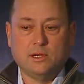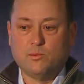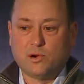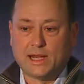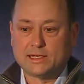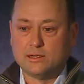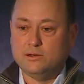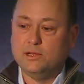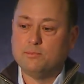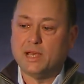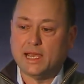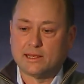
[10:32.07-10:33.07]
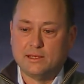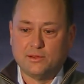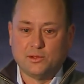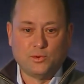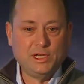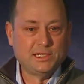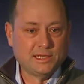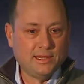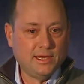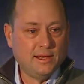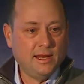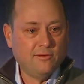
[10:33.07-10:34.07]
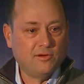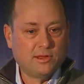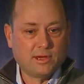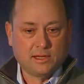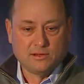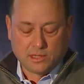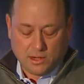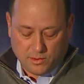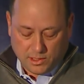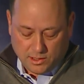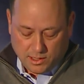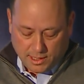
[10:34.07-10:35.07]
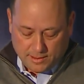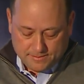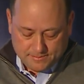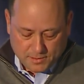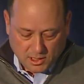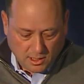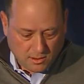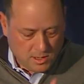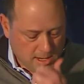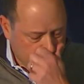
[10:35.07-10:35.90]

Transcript: practical impact and the reason that everything is going on. So